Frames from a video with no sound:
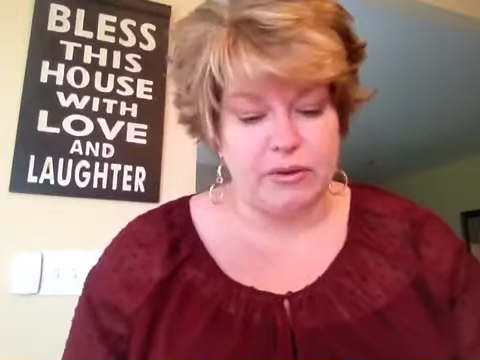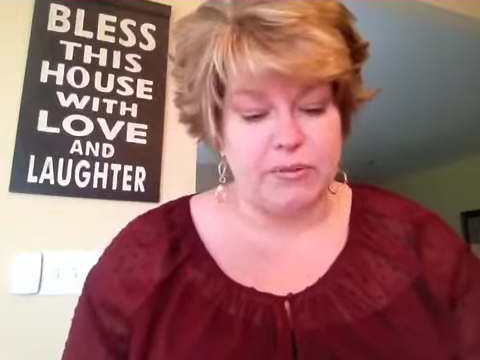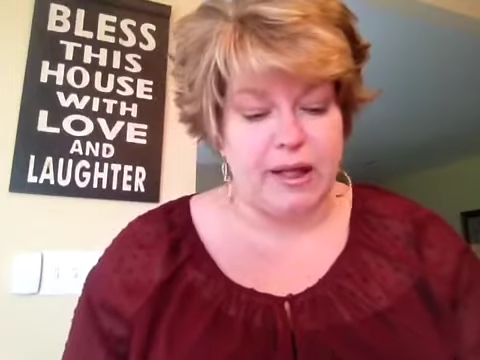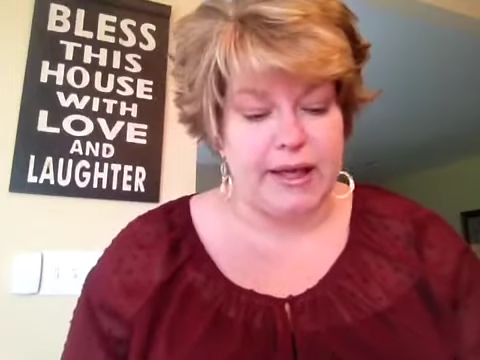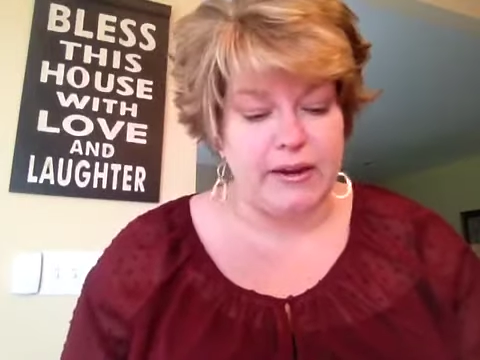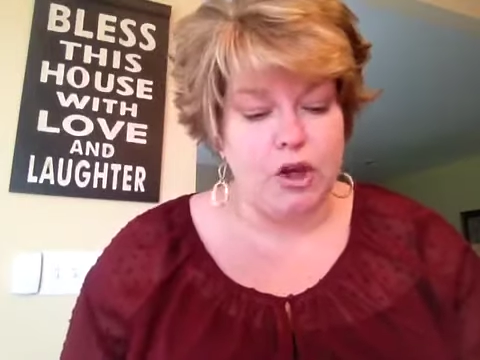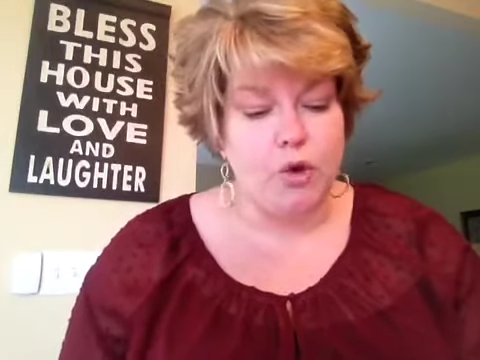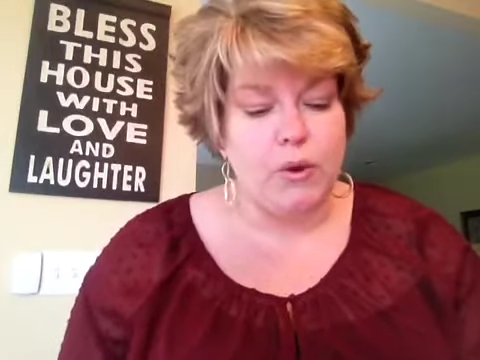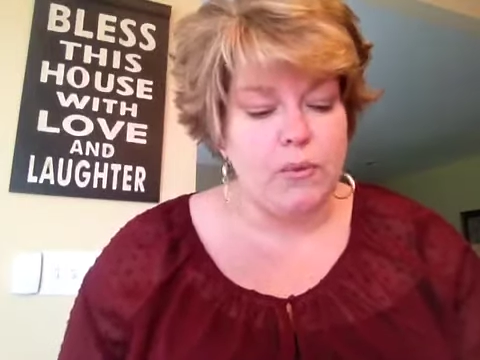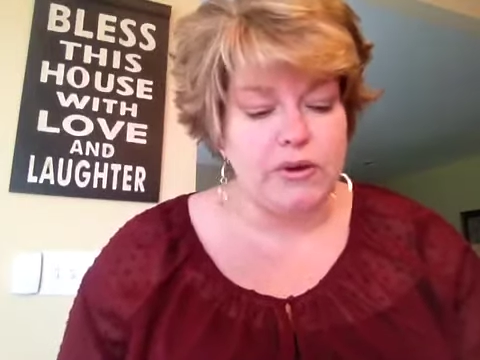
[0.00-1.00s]
replied,
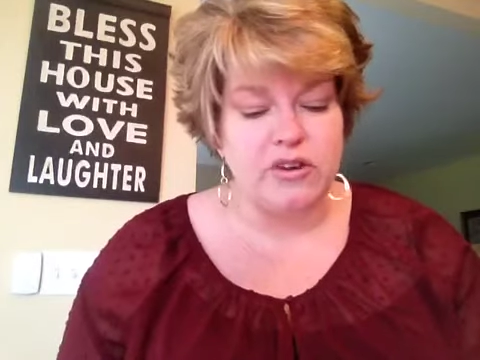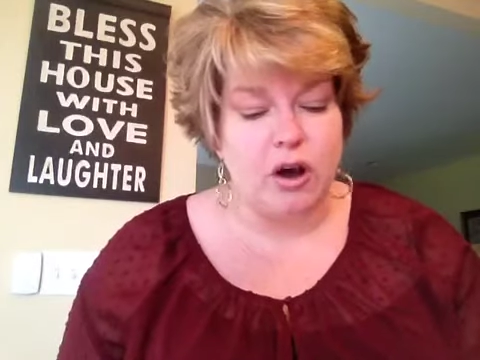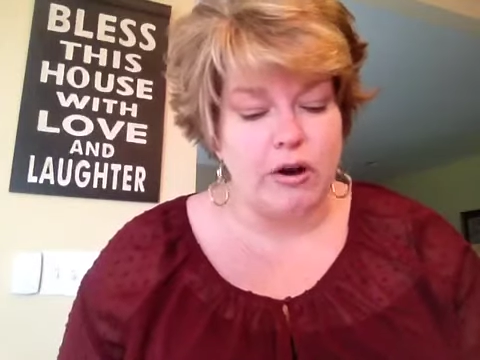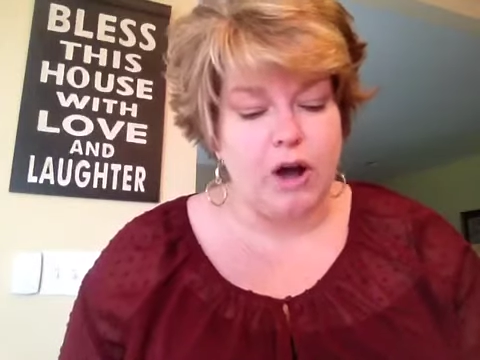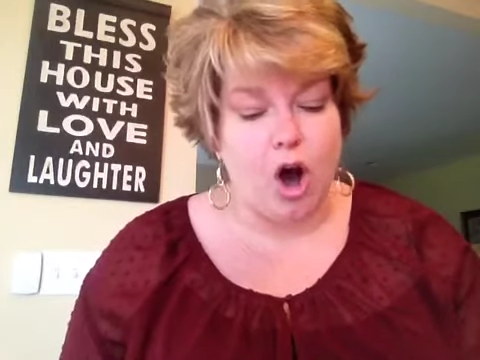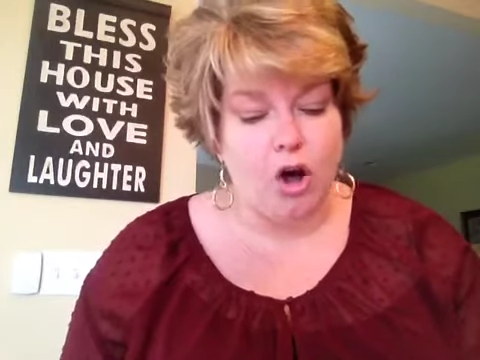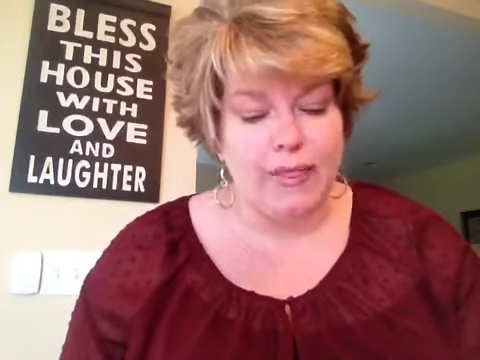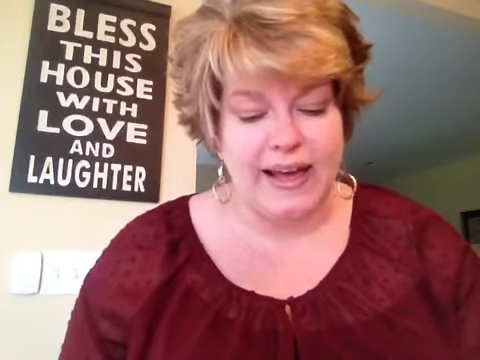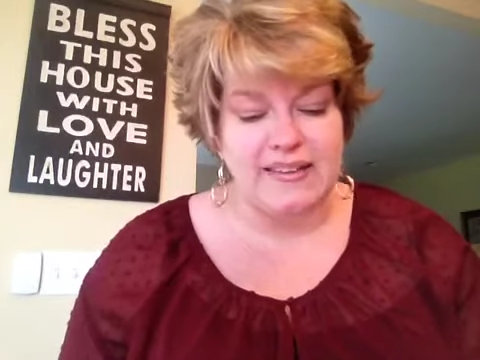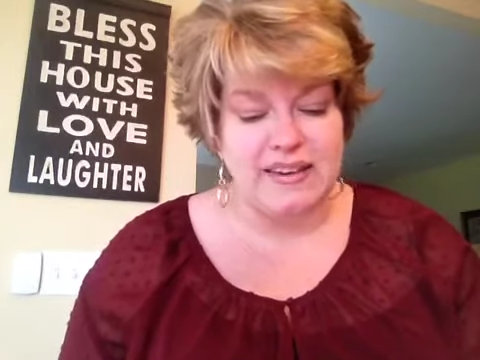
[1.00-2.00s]
we worked hard all
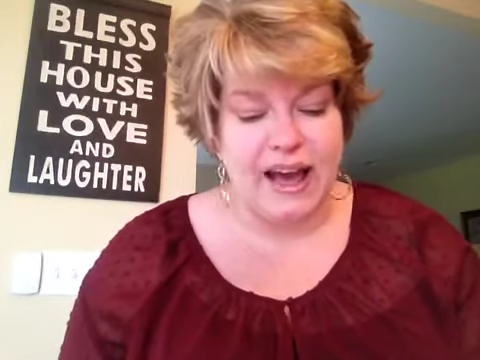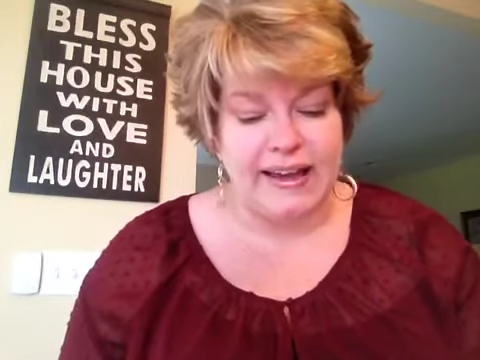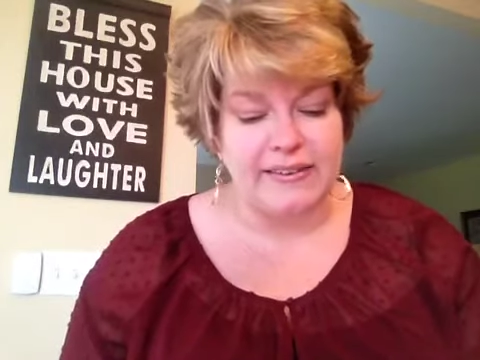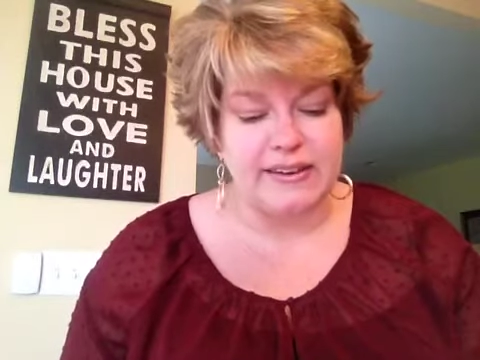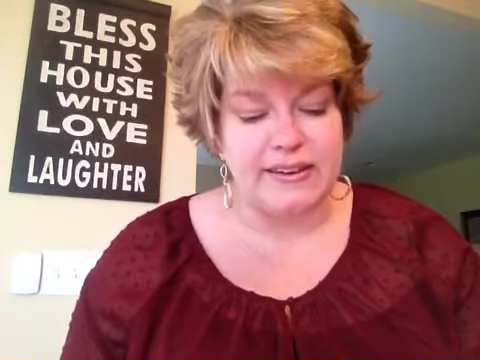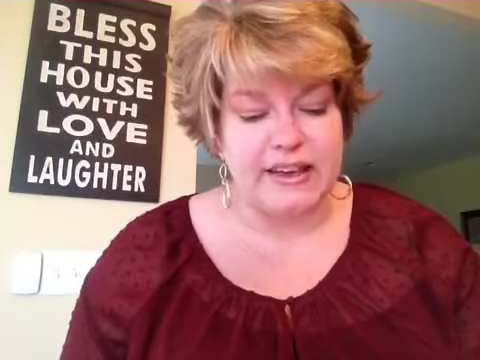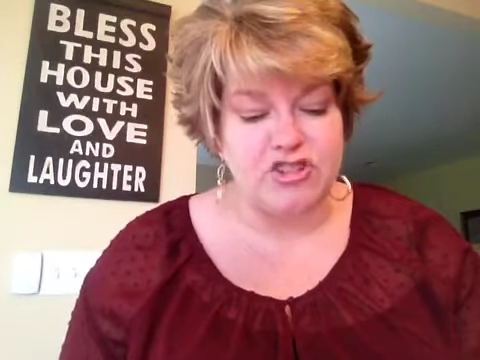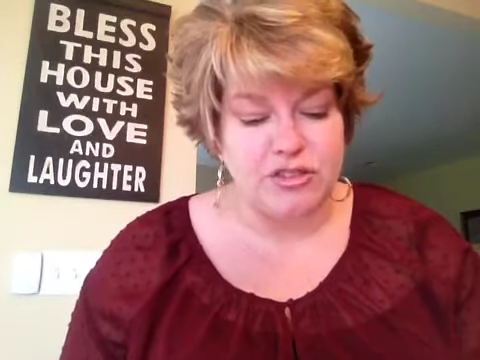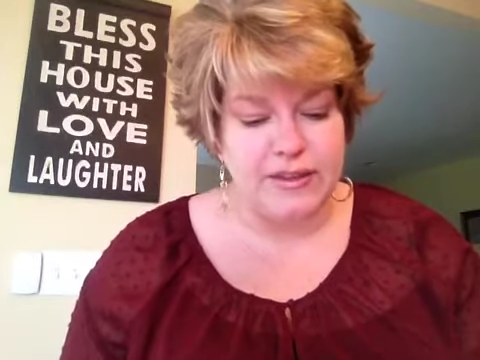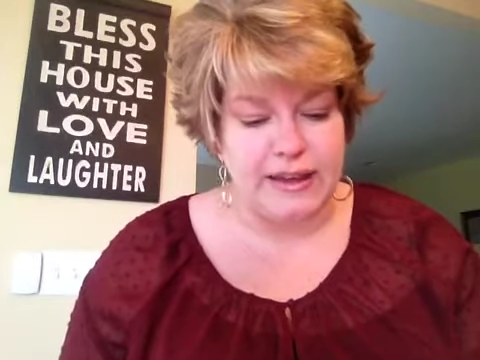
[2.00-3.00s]
last night and didn't catch
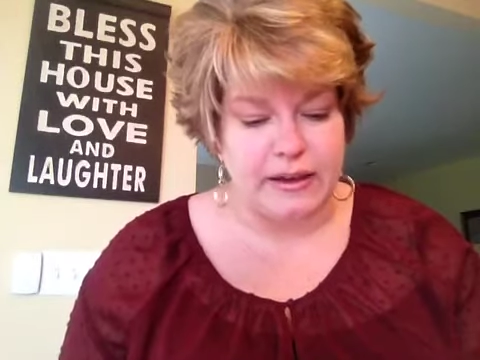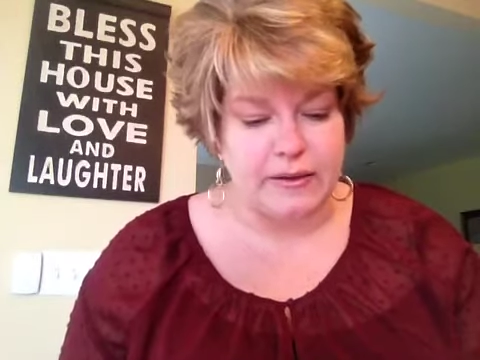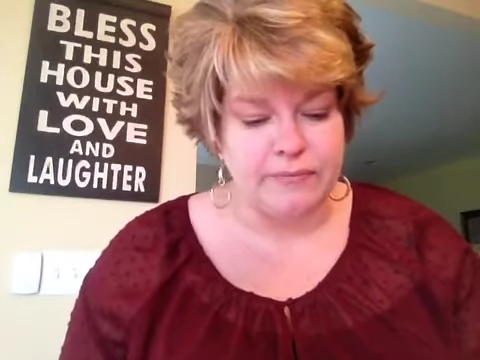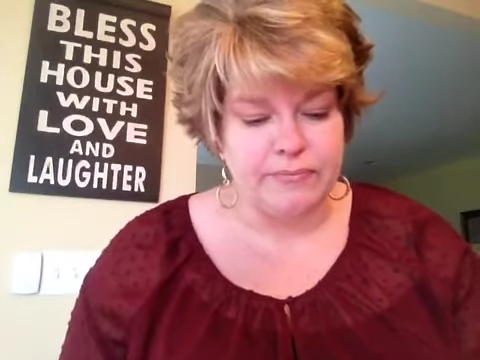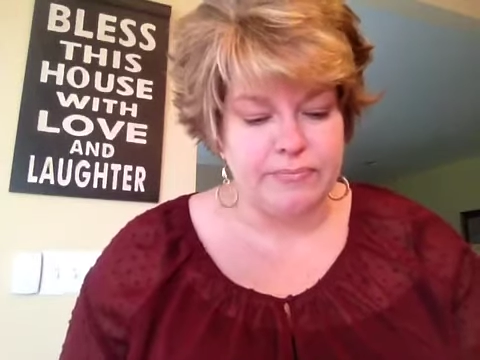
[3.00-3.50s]
a thing.